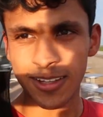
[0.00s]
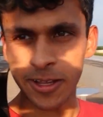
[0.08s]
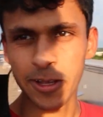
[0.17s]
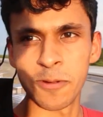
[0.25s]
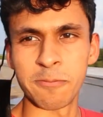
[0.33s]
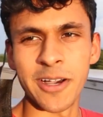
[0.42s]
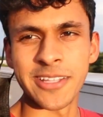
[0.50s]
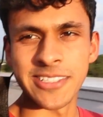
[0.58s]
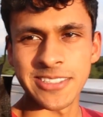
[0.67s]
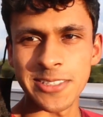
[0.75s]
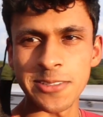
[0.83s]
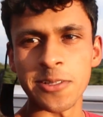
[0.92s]
Like, come on,
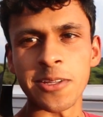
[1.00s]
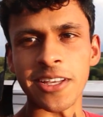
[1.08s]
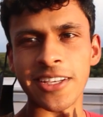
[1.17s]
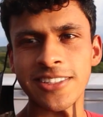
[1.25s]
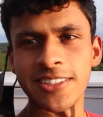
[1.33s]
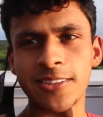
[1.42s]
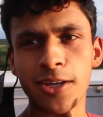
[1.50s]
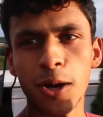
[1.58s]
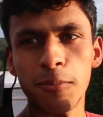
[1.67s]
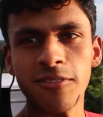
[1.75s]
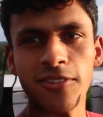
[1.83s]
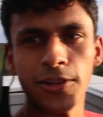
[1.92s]
does this look like it's the
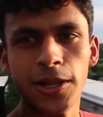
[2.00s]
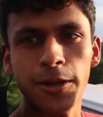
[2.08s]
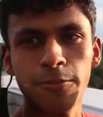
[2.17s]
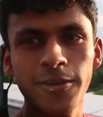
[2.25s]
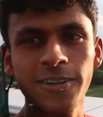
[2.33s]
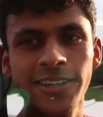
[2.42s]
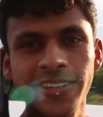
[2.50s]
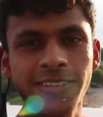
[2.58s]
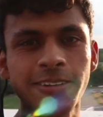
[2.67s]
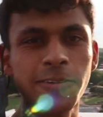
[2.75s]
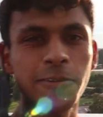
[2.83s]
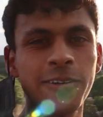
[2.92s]
top of a library
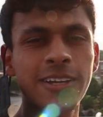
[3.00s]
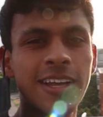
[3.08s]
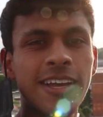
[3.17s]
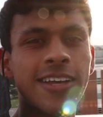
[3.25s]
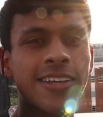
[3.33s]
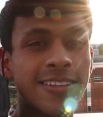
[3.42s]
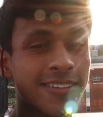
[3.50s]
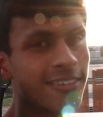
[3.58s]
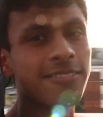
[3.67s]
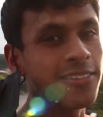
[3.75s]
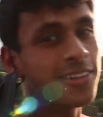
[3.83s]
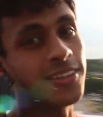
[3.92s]
to you?
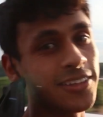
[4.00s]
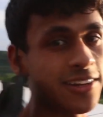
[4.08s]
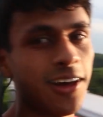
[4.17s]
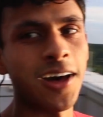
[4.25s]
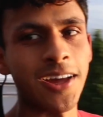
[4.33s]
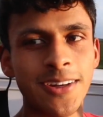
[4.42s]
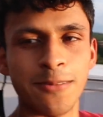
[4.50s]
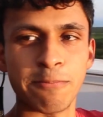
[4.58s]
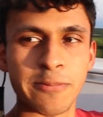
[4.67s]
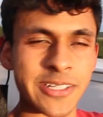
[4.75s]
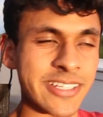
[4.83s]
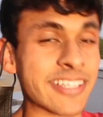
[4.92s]
Definitely not,
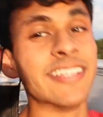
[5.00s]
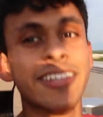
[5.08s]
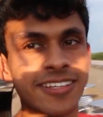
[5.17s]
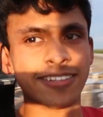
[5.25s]
but it